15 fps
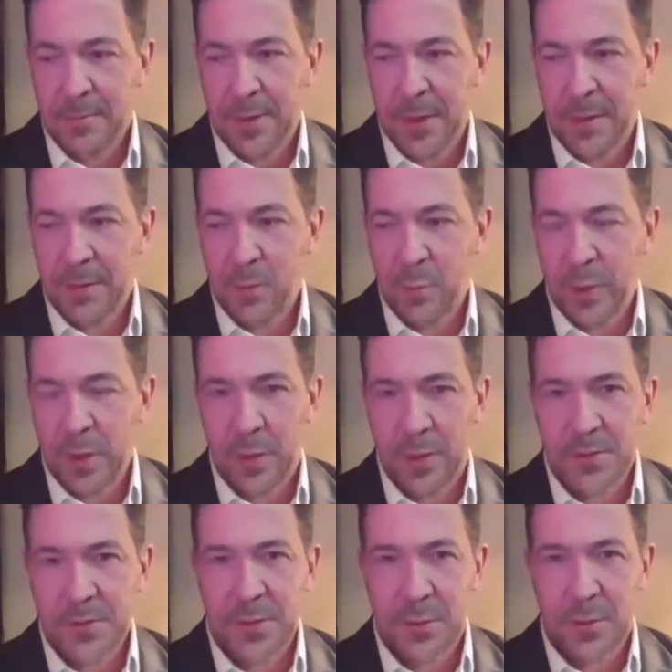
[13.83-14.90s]
but we
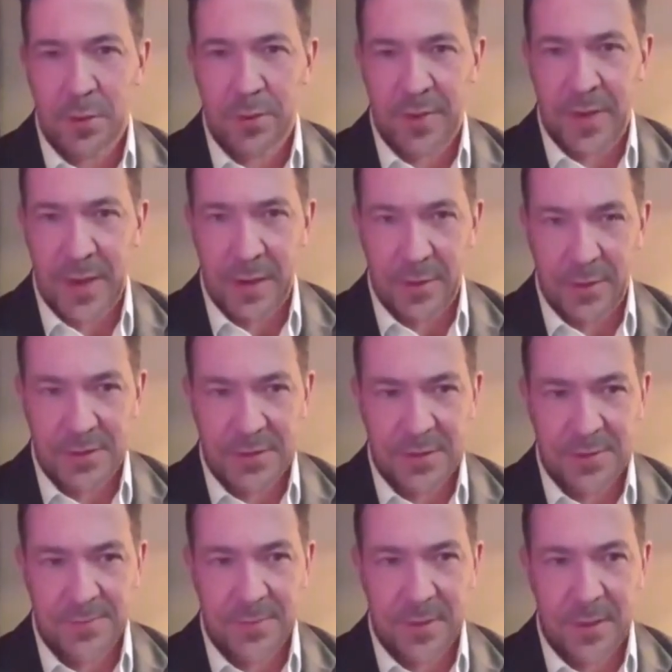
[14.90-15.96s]
also are
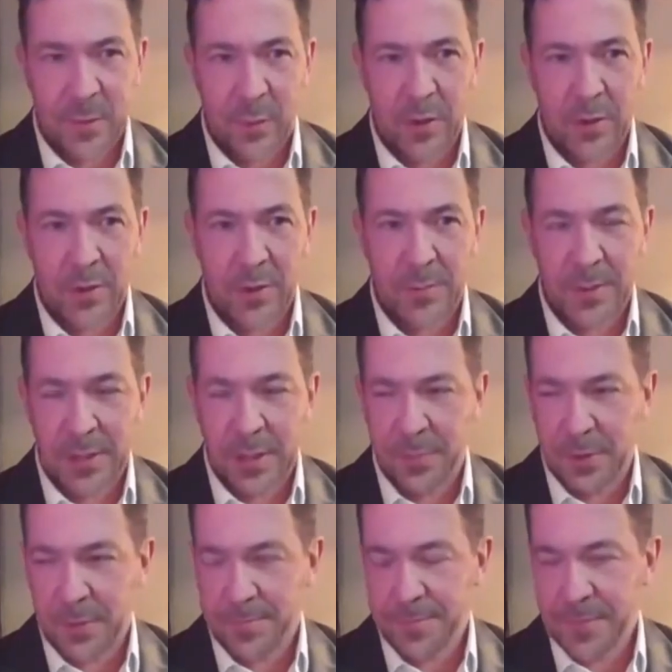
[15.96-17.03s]
fighters, and we are good
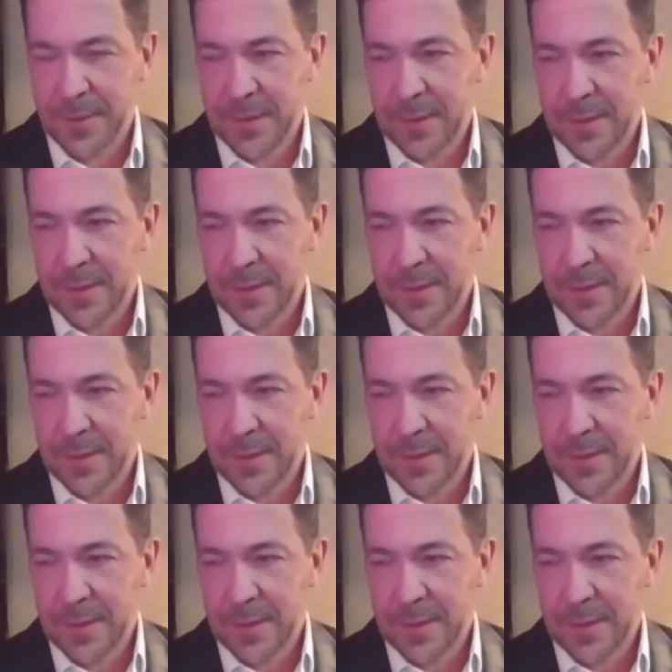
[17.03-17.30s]
people.